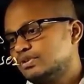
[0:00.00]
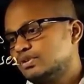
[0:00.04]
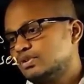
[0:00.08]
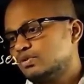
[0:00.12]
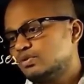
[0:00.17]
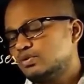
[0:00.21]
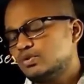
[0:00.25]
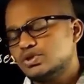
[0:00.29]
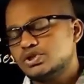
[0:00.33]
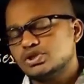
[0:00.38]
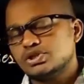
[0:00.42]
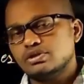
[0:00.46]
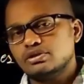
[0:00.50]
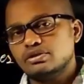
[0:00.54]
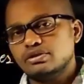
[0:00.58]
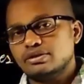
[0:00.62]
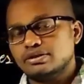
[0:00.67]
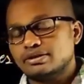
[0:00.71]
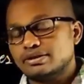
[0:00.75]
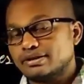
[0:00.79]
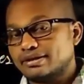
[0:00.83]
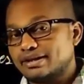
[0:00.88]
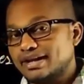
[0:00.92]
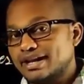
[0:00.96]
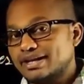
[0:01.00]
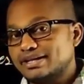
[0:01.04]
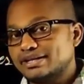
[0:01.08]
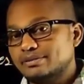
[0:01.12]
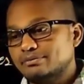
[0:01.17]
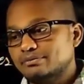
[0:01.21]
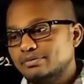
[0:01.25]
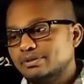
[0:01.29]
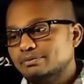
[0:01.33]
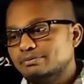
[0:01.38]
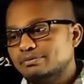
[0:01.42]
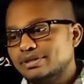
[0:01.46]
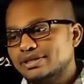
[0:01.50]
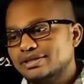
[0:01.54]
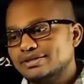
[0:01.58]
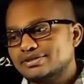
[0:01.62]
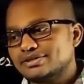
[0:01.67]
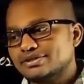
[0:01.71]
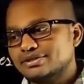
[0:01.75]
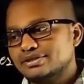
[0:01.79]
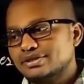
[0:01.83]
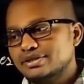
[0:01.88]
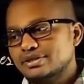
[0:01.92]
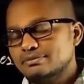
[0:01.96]
which are randomly placed
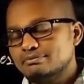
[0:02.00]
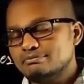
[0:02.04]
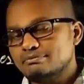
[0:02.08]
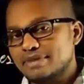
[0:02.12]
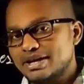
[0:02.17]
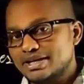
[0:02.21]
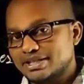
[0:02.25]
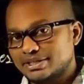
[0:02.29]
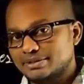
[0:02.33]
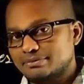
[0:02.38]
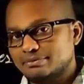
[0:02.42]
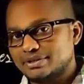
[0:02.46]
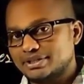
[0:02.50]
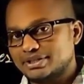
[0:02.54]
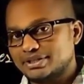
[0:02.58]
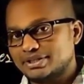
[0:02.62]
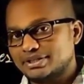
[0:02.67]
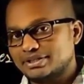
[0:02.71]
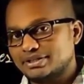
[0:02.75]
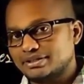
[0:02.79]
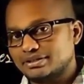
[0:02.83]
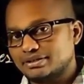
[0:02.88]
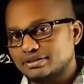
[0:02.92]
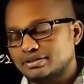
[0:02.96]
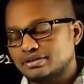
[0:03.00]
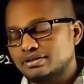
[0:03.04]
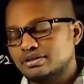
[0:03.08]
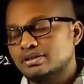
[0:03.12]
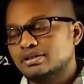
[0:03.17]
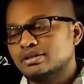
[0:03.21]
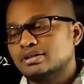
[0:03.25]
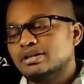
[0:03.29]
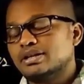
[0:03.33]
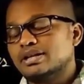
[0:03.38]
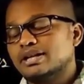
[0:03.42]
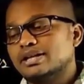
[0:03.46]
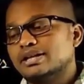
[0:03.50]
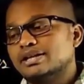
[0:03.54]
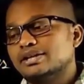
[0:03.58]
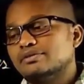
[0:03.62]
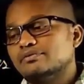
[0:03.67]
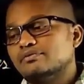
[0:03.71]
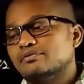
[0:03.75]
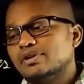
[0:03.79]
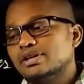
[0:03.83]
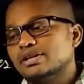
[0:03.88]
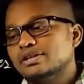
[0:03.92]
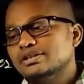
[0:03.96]
in the pneumatic material,
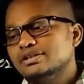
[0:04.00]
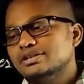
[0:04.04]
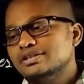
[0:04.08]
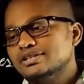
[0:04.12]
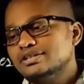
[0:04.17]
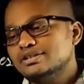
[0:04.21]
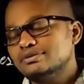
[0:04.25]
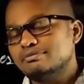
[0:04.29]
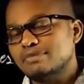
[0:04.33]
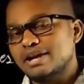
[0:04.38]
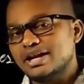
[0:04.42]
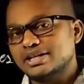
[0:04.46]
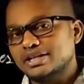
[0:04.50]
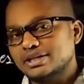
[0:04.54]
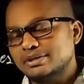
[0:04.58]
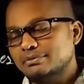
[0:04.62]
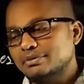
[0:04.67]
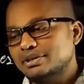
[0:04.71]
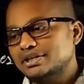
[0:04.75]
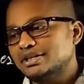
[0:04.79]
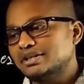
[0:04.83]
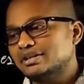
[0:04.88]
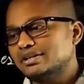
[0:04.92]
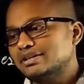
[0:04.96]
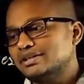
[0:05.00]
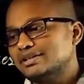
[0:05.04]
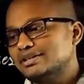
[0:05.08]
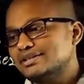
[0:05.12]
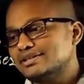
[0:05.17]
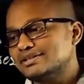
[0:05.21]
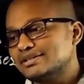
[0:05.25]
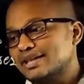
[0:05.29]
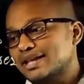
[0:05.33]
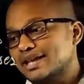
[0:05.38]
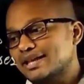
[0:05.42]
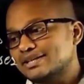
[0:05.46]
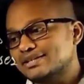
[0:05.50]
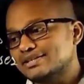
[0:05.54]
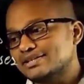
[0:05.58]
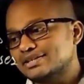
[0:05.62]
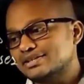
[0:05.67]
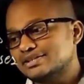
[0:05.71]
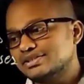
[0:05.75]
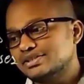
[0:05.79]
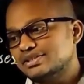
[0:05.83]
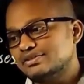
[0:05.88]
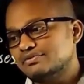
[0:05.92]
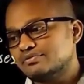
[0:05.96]
and when this pneumatic material is
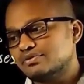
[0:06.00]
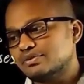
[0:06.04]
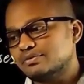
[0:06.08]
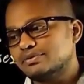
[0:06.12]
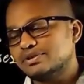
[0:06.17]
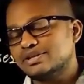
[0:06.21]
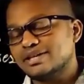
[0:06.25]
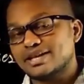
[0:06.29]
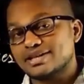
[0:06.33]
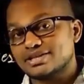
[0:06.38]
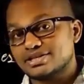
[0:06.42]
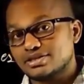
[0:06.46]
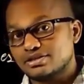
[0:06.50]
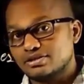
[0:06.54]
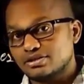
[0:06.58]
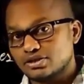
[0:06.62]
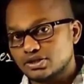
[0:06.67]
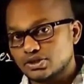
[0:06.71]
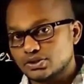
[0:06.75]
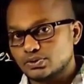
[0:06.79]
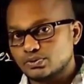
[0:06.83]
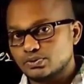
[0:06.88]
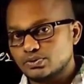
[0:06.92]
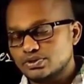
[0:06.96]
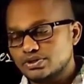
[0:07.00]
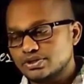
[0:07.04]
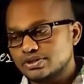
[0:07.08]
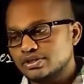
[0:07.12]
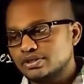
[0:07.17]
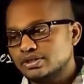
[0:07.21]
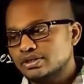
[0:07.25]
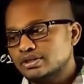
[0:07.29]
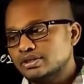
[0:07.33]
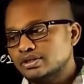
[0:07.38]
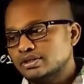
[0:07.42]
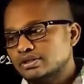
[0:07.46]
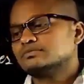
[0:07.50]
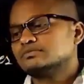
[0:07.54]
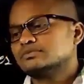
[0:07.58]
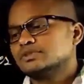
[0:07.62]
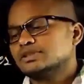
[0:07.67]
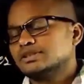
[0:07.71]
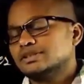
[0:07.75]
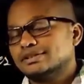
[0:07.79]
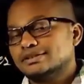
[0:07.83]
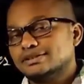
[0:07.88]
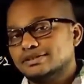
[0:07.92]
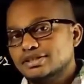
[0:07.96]
excited from the external source,
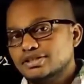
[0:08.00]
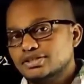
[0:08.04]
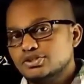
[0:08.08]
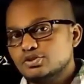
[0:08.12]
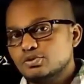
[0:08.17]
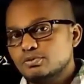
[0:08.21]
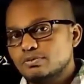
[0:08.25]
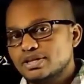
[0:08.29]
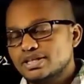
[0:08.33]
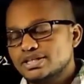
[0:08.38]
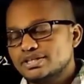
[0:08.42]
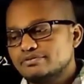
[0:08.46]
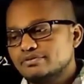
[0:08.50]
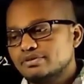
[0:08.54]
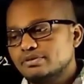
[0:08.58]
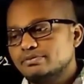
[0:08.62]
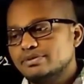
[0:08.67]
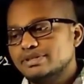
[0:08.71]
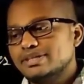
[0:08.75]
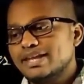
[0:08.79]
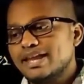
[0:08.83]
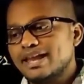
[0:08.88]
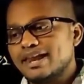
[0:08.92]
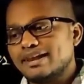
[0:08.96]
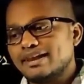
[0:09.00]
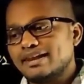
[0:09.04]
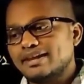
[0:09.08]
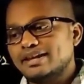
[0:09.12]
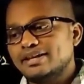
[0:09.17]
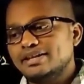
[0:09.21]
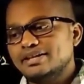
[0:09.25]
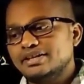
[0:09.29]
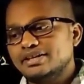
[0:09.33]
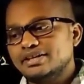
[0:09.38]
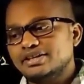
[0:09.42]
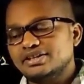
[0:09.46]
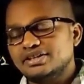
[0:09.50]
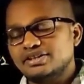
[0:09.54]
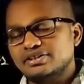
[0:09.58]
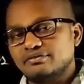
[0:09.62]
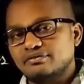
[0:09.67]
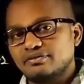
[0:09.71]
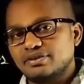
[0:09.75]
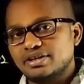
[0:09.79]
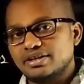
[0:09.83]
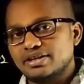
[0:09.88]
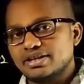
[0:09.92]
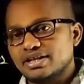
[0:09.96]
these domains will be aligned in a
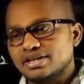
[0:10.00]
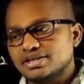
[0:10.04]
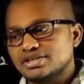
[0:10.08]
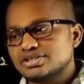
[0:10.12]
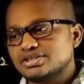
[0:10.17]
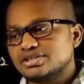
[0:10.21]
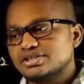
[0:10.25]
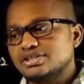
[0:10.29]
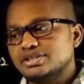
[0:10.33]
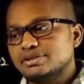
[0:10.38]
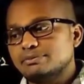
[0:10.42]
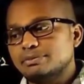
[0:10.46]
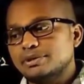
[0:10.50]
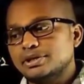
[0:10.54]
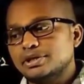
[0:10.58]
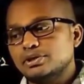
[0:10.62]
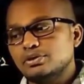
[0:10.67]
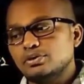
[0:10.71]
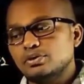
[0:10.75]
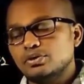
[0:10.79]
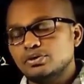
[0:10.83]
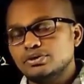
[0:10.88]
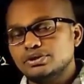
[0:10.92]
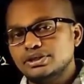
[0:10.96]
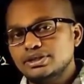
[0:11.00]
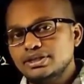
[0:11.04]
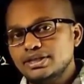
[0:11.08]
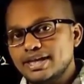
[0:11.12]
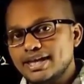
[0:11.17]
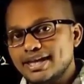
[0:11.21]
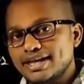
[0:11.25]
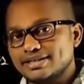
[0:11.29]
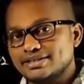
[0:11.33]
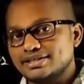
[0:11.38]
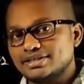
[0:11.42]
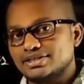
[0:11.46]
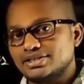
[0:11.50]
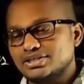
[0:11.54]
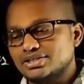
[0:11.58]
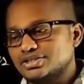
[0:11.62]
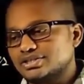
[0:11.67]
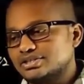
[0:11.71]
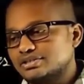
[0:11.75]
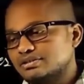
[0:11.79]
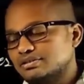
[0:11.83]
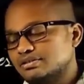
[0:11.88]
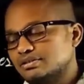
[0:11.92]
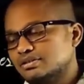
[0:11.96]
different direction depending on the
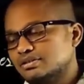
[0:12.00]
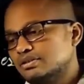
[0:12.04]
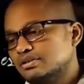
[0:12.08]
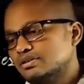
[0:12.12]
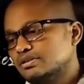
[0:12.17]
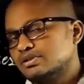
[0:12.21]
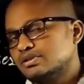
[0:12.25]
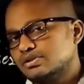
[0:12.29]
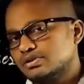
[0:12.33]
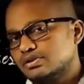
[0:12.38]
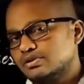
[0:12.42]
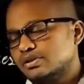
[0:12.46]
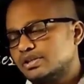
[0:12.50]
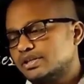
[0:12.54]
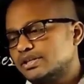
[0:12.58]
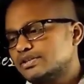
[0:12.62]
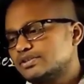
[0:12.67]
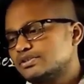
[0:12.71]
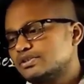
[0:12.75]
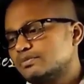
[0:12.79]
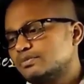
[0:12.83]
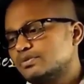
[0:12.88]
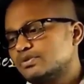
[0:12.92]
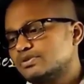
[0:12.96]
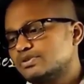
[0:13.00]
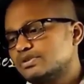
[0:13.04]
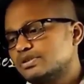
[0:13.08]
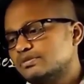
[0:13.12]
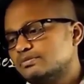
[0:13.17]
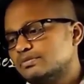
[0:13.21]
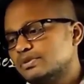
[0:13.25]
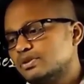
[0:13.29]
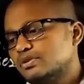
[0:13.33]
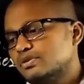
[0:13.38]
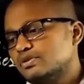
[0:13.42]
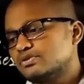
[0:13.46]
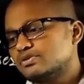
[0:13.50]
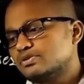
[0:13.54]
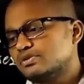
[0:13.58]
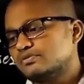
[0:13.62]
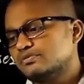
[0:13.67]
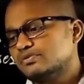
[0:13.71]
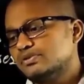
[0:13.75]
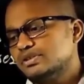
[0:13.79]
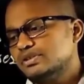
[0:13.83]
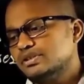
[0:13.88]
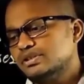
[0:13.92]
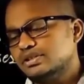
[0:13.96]
excitation. So let us suppose that because of
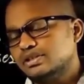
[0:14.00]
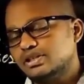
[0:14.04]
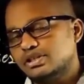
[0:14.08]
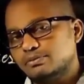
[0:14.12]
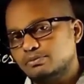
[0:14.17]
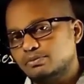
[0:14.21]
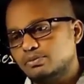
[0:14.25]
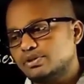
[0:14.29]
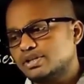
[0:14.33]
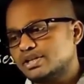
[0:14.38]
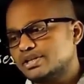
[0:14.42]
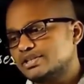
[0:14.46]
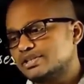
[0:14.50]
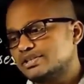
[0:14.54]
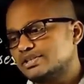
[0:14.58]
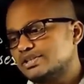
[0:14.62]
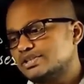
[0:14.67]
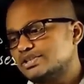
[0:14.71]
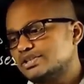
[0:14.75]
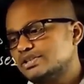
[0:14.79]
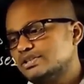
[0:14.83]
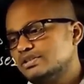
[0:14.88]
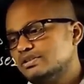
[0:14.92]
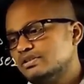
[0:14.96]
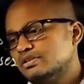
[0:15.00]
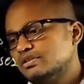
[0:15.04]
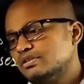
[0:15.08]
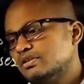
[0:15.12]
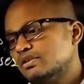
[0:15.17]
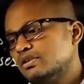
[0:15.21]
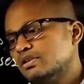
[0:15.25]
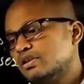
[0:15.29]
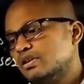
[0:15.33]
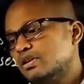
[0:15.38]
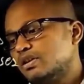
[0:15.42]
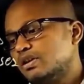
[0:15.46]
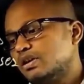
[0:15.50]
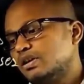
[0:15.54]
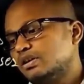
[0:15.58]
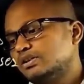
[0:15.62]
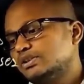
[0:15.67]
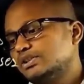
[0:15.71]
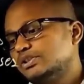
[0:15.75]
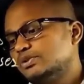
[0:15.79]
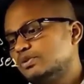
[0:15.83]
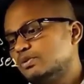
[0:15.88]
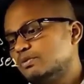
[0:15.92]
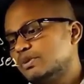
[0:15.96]
the input excitation, all
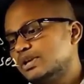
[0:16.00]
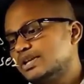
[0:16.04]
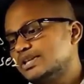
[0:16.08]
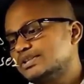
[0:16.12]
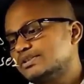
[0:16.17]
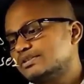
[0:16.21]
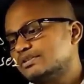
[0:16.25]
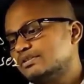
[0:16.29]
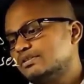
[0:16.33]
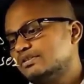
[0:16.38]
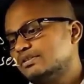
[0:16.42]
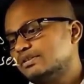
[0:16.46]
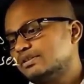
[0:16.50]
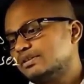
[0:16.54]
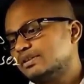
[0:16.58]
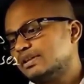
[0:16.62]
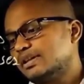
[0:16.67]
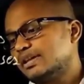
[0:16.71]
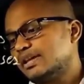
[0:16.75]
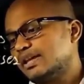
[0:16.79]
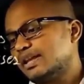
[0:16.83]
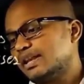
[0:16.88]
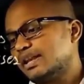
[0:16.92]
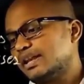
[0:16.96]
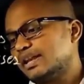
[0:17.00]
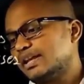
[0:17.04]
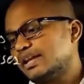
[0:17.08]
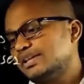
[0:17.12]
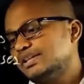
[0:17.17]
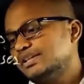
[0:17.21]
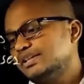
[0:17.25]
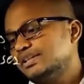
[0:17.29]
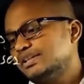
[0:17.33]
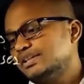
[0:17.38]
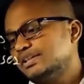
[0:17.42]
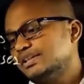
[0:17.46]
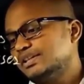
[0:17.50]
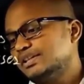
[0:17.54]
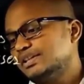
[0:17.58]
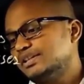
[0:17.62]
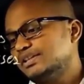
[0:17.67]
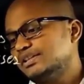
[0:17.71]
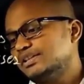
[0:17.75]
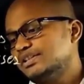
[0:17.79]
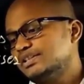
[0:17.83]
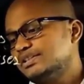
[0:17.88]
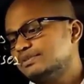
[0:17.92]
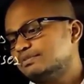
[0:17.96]
the domains are aligned in
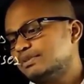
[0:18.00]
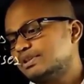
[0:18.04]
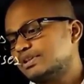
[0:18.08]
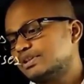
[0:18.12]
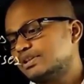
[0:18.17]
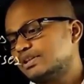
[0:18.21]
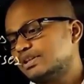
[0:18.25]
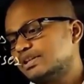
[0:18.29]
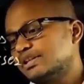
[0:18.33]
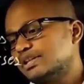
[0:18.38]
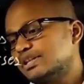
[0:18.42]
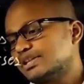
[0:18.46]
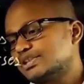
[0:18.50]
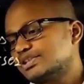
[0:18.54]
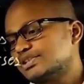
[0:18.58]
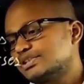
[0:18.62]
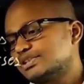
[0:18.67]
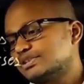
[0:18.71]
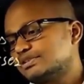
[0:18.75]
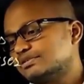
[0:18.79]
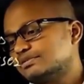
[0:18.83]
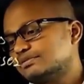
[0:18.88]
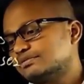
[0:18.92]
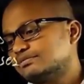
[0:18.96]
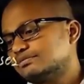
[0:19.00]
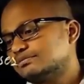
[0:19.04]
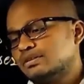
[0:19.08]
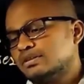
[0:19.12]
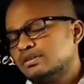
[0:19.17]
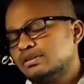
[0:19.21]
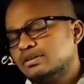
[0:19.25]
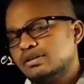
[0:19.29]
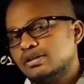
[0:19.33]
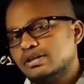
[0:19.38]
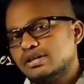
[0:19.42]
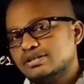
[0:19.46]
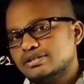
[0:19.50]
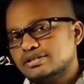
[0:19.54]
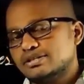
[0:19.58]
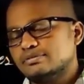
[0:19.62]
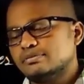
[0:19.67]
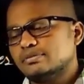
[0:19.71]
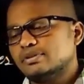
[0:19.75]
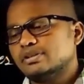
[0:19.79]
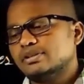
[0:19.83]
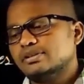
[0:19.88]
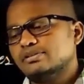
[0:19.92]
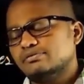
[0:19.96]
this particular direction, and
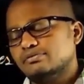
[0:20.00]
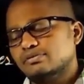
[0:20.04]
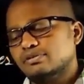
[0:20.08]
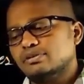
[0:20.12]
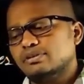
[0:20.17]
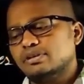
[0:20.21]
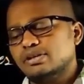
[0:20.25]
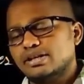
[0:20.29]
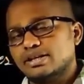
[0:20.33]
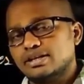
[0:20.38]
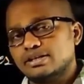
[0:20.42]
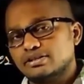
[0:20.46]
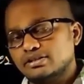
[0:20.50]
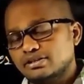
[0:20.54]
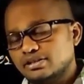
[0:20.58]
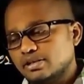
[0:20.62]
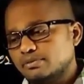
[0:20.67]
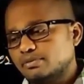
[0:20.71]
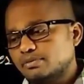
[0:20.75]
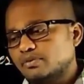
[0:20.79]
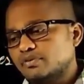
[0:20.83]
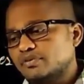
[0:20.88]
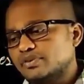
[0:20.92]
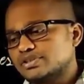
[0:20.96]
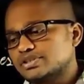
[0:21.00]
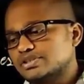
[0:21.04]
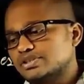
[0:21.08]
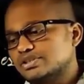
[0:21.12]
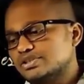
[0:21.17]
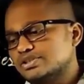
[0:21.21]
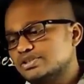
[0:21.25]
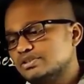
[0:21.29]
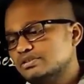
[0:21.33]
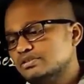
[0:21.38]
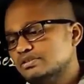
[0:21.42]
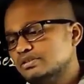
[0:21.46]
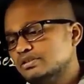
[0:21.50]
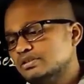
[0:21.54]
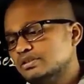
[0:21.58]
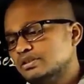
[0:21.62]
similarly for another type of excitation,